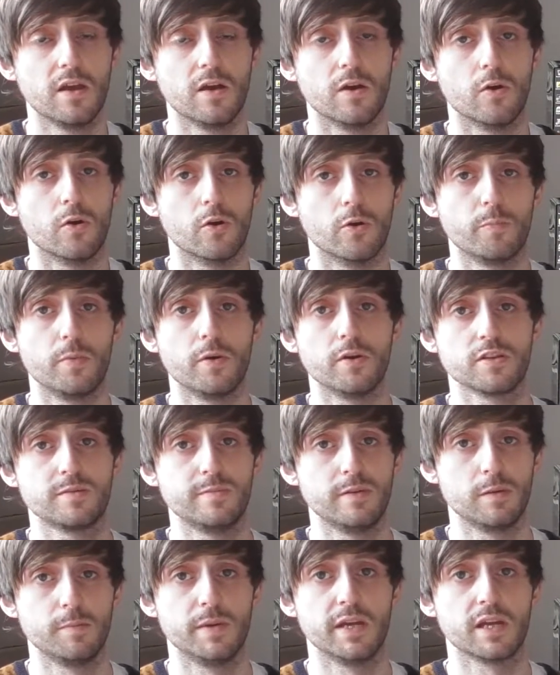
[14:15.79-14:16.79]
or
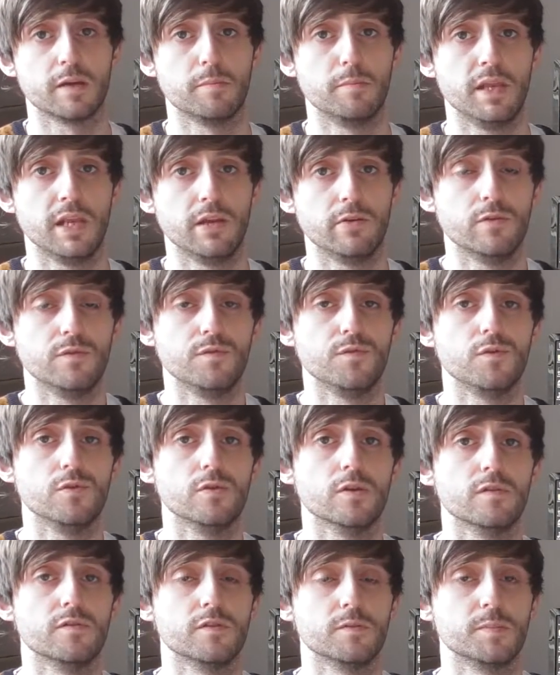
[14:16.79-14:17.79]
possibly I'll make a mini
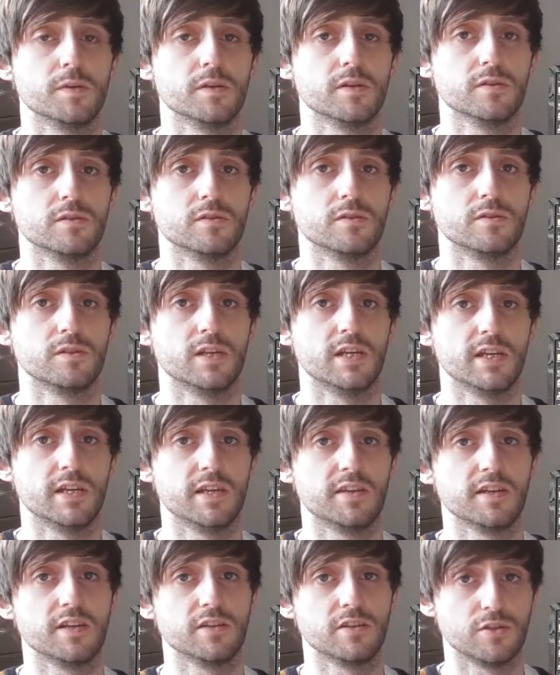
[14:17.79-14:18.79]
review of it, because I
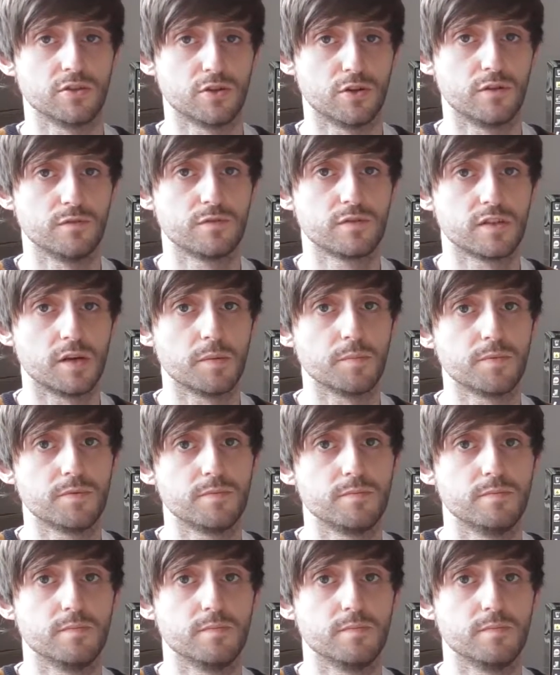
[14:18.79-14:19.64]
think it deserves something